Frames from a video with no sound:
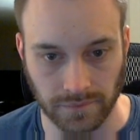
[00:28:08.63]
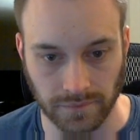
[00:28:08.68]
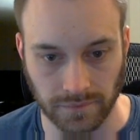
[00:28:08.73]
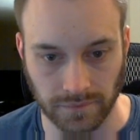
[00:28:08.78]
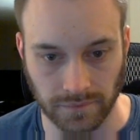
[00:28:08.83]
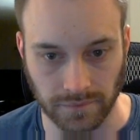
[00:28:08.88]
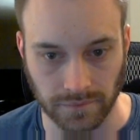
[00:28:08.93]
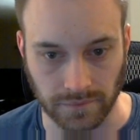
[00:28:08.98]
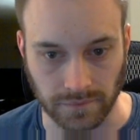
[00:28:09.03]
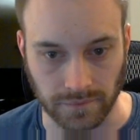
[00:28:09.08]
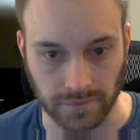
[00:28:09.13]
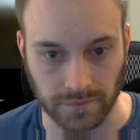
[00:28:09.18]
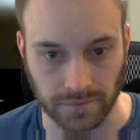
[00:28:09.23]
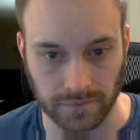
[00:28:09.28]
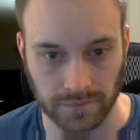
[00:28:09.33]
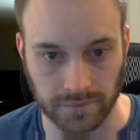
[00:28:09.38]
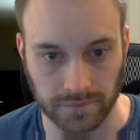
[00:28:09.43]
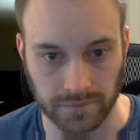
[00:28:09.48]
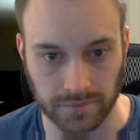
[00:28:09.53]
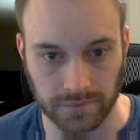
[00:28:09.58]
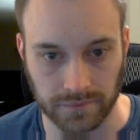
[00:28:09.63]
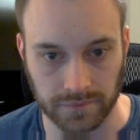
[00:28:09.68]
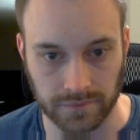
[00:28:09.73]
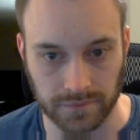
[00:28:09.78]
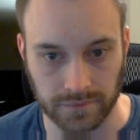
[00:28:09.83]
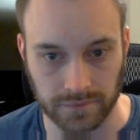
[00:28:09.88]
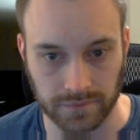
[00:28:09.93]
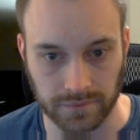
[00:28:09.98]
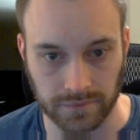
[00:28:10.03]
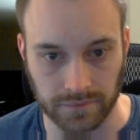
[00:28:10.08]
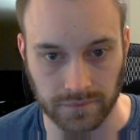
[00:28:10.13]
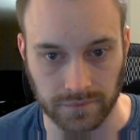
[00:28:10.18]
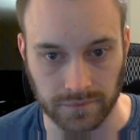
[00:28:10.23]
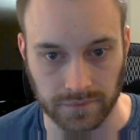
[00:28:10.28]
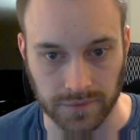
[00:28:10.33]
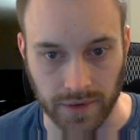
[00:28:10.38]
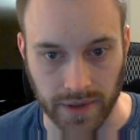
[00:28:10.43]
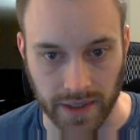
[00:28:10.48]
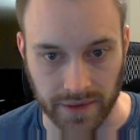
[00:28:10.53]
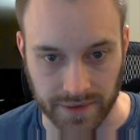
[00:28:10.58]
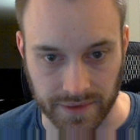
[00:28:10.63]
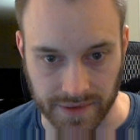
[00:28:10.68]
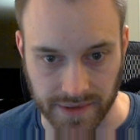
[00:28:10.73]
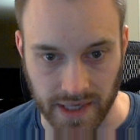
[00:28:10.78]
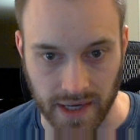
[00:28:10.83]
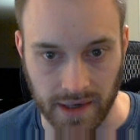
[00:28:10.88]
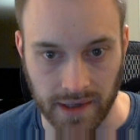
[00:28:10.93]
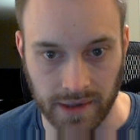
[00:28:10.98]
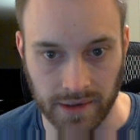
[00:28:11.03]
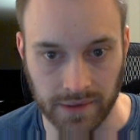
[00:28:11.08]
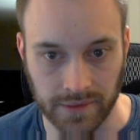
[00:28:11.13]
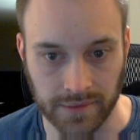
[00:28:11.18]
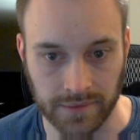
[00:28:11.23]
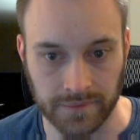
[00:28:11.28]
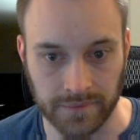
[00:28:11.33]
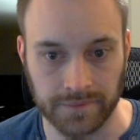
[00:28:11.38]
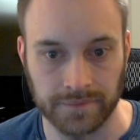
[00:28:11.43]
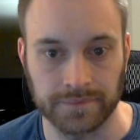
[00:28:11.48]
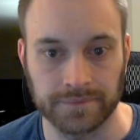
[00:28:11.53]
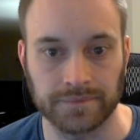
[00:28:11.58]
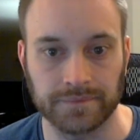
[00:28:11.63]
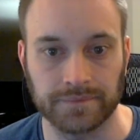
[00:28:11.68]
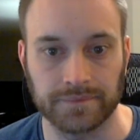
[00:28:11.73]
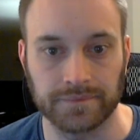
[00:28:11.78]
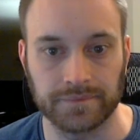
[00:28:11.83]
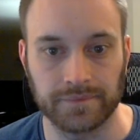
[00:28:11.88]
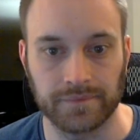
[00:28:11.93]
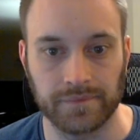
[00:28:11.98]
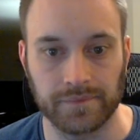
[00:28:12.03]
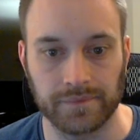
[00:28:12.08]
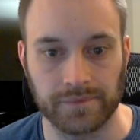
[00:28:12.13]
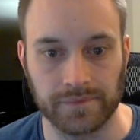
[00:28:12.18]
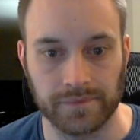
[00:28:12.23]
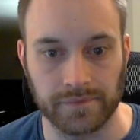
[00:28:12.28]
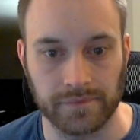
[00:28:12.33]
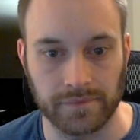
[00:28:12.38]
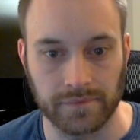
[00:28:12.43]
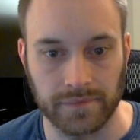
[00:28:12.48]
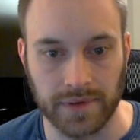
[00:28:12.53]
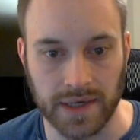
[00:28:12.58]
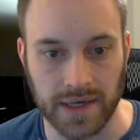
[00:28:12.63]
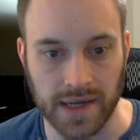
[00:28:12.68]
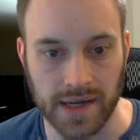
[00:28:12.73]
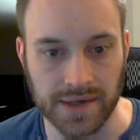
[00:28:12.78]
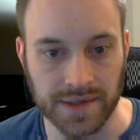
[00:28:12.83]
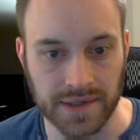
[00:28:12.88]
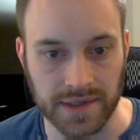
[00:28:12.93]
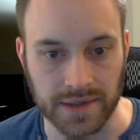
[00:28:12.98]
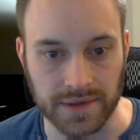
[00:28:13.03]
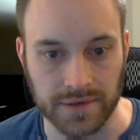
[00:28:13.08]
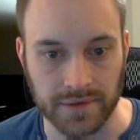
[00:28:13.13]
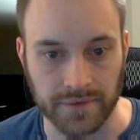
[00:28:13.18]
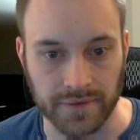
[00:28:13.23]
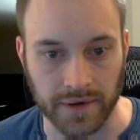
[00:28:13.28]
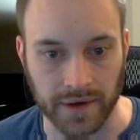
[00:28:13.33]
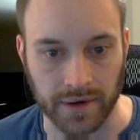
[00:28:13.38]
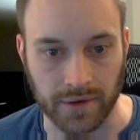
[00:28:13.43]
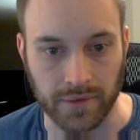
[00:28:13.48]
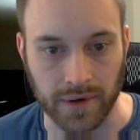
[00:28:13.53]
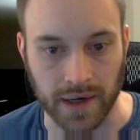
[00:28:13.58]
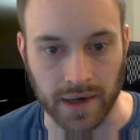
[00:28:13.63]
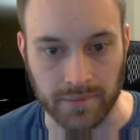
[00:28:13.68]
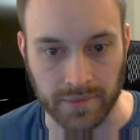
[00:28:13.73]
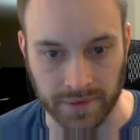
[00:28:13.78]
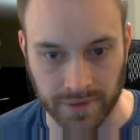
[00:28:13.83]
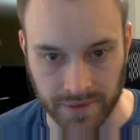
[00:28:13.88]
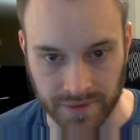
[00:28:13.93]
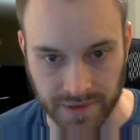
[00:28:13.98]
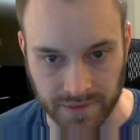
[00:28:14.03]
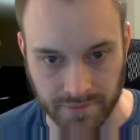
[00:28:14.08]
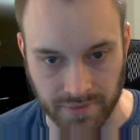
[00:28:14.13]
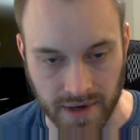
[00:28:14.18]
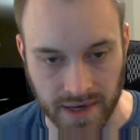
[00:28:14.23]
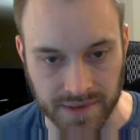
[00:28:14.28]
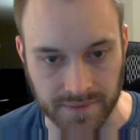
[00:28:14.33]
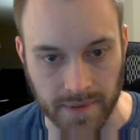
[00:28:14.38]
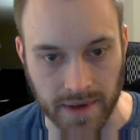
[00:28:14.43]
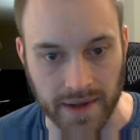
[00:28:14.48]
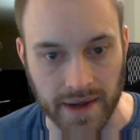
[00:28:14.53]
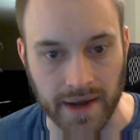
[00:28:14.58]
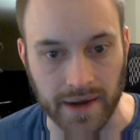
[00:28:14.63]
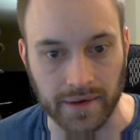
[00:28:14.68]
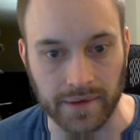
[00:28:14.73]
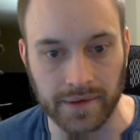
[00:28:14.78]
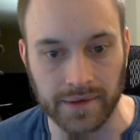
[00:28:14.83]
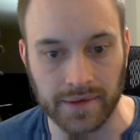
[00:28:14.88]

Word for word: Hmm. Okay, let's take. Played king c two very quick. I'm a little surprised by that.